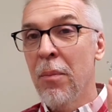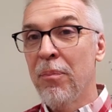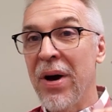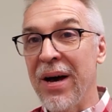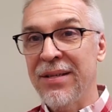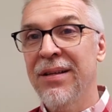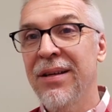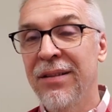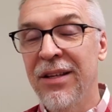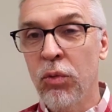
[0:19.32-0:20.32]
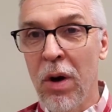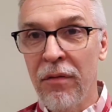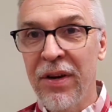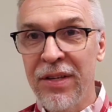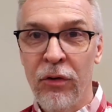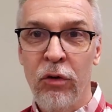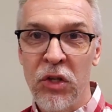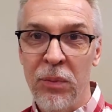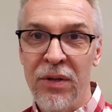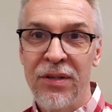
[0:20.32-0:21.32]
But the 12 days of
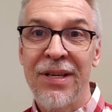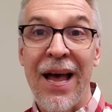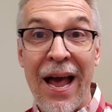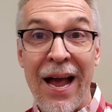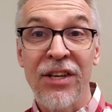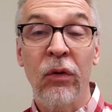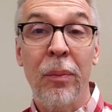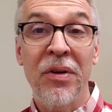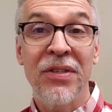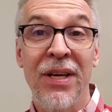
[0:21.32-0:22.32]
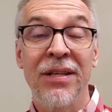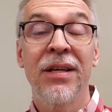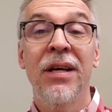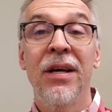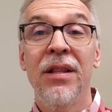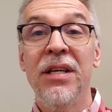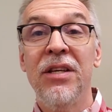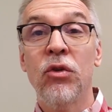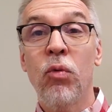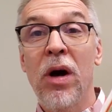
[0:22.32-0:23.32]
Christmas actually represent the
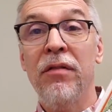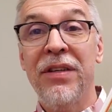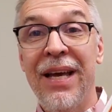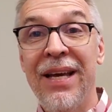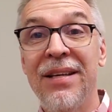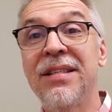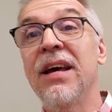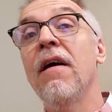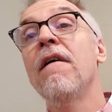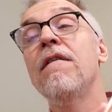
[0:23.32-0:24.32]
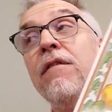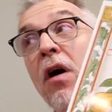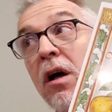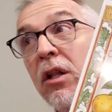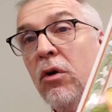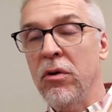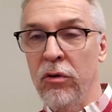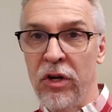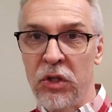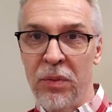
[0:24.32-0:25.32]
12 days that follow
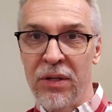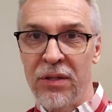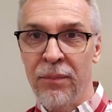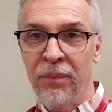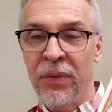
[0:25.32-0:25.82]
Christmas.